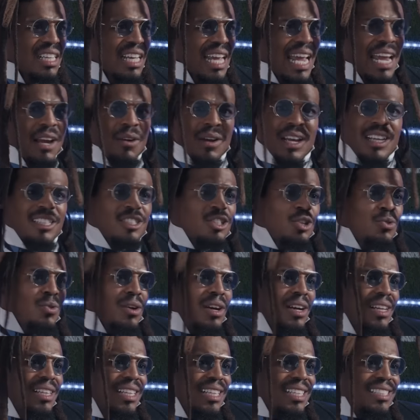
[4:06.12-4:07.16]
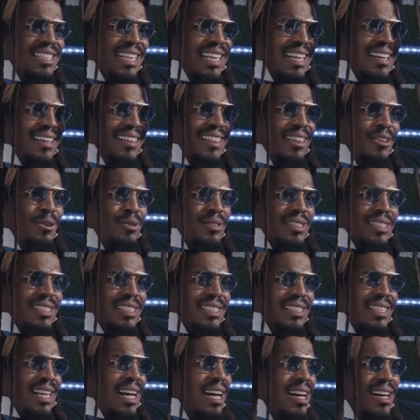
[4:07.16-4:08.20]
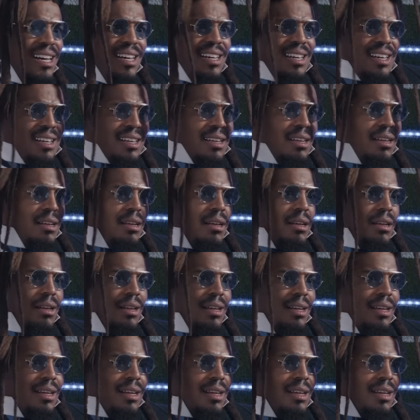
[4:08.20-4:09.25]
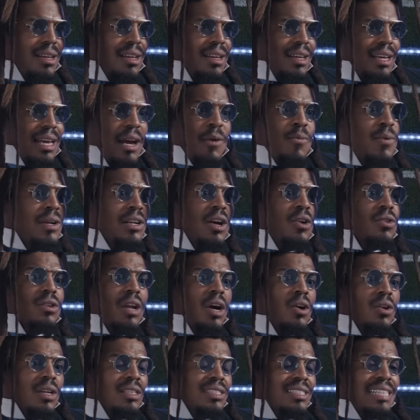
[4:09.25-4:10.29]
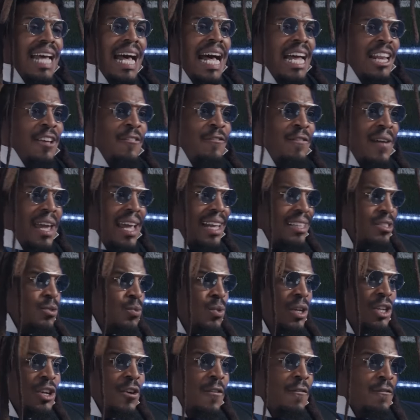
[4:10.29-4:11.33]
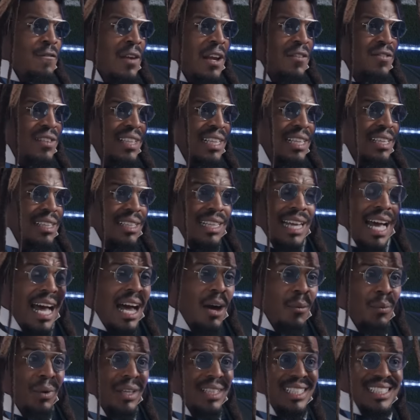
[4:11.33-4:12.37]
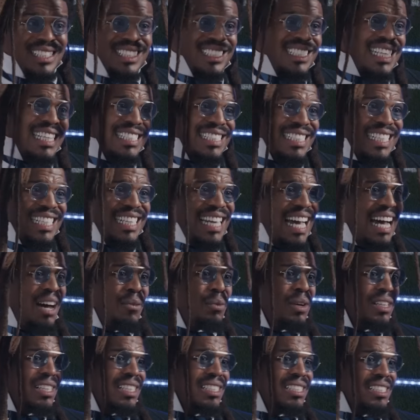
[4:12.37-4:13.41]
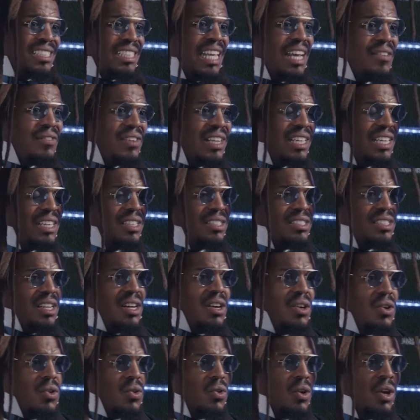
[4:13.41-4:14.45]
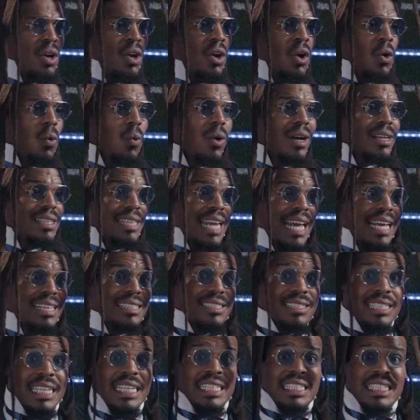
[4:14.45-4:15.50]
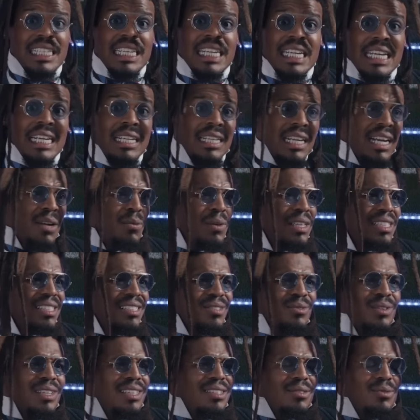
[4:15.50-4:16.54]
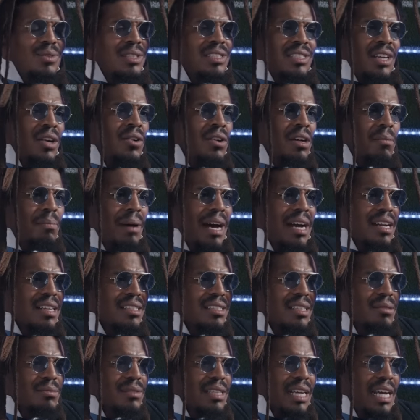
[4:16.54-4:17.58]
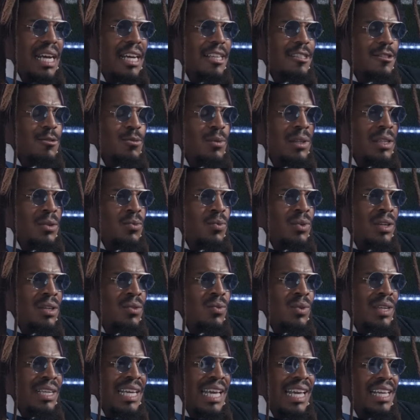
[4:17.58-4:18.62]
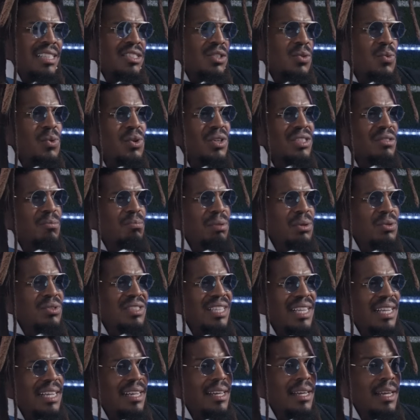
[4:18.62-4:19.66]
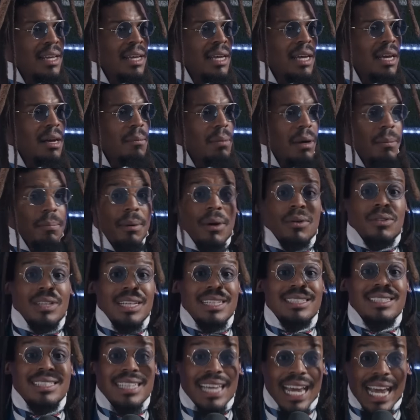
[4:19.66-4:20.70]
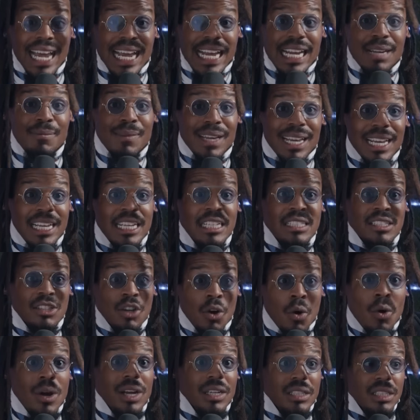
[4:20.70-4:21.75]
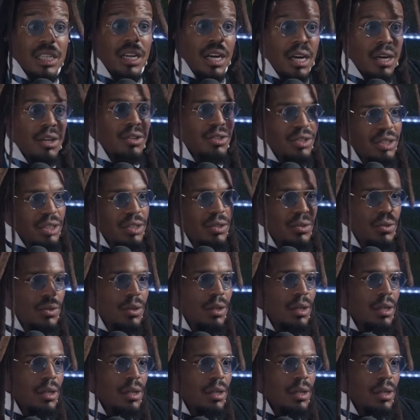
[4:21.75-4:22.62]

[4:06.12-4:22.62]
And it's too early to tell. Luke's young. And we don't know the side effects when you're 50, God willing, 60, God willing, 70 years old. What that CTE, yeah, we joke about it sometimes. We hint towards blue tint. But, bro, this game is going to hurt you.